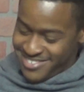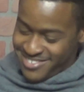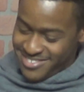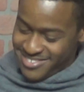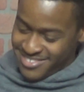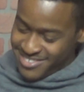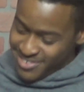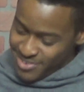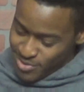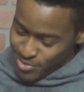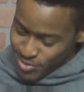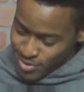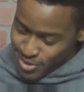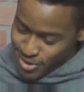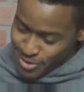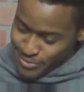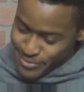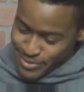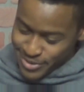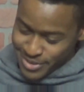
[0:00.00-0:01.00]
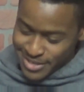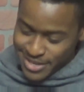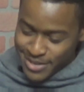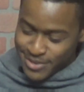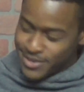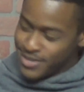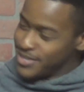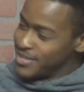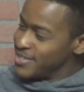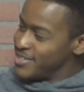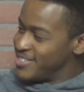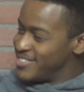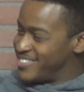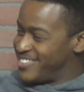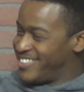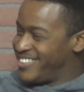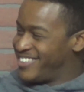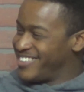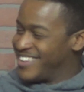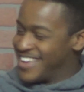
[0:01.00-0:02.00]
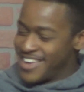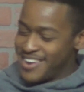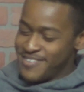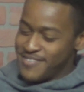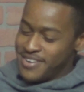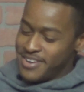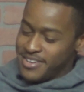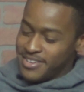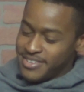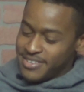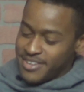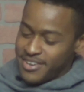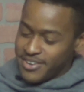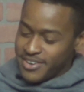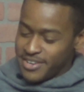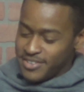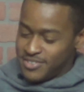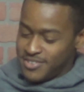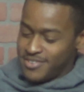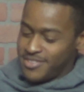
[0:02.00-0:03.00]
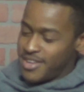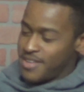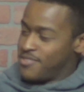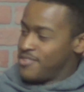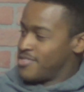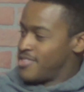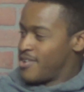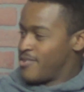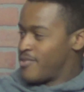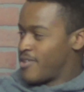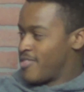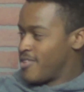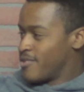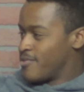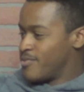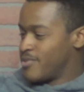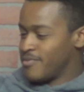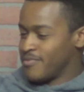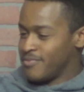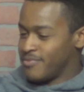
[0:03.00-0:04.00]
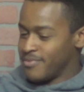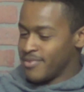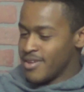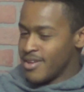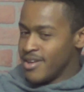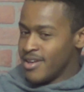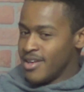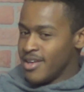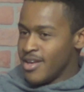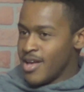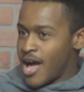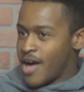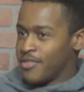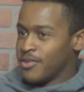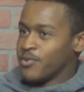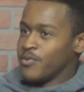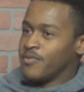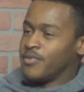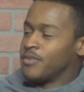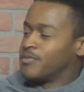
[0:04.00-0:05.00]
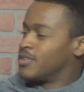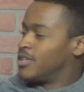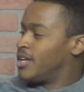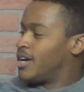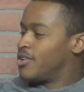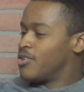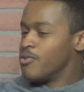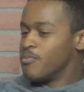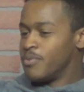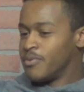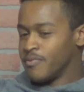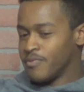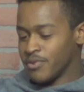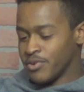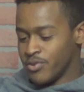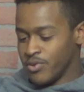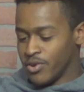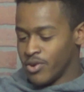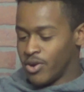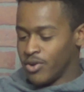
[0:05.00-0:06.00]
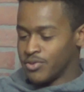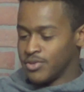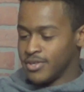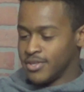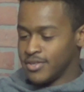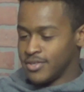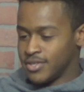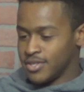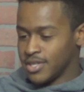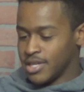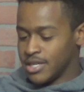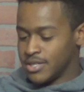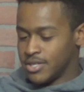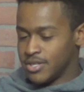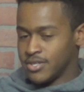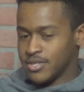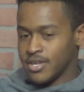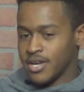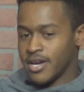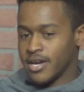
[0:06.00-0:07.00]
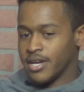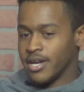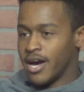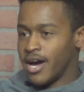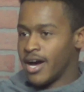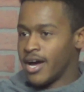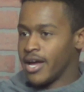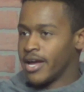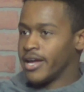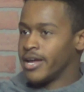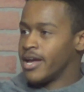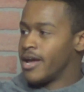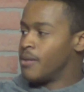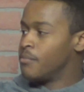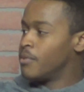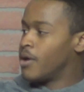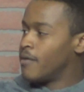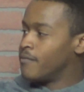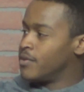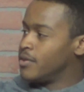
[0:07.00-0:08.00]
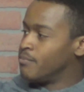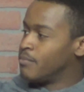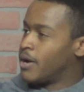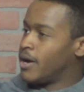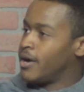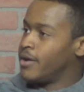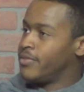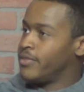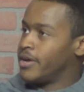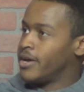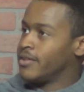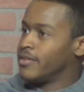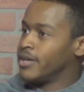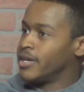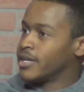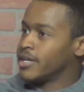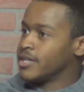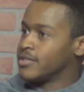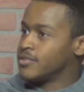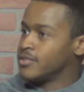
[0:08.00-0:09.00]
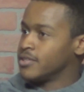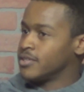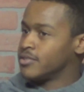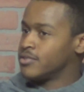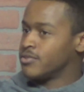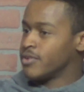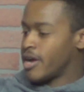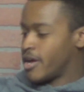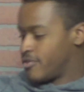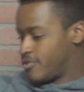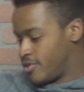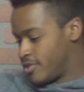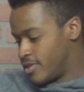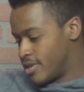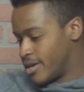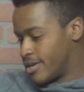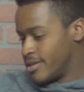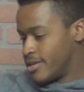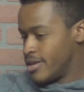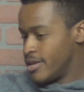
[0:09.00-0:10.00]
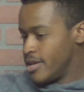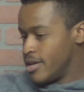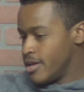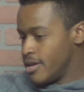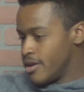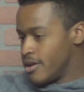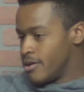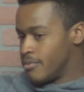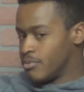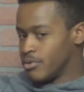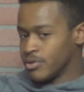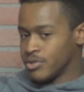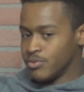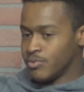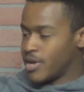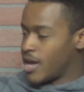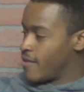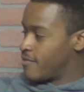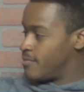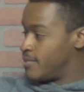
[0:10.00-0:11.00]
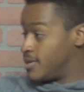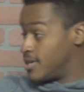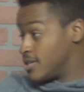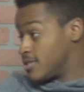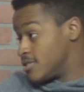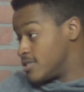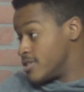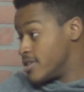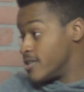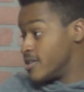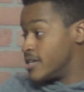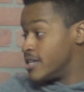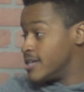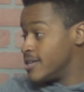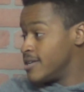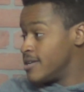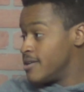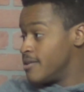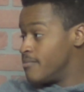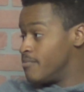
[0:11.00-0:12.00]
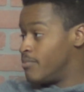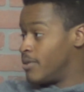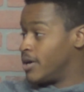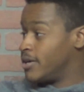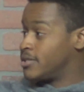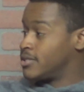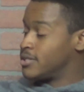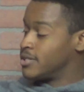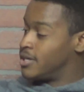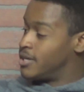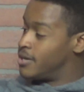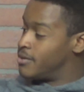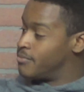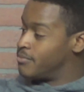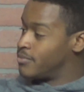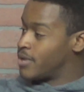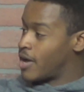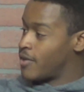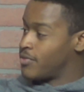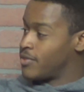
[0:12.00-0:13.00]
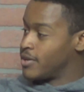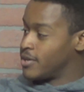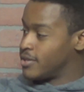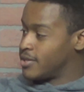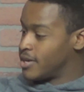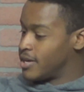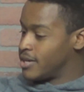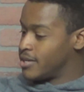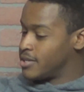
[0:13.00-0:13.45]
Aurora, no. Anyway, okay, so I think we've left a lot open for you all to decide. I am of the mind that like it's a tragedy that abortion would have to be necessary, but I think that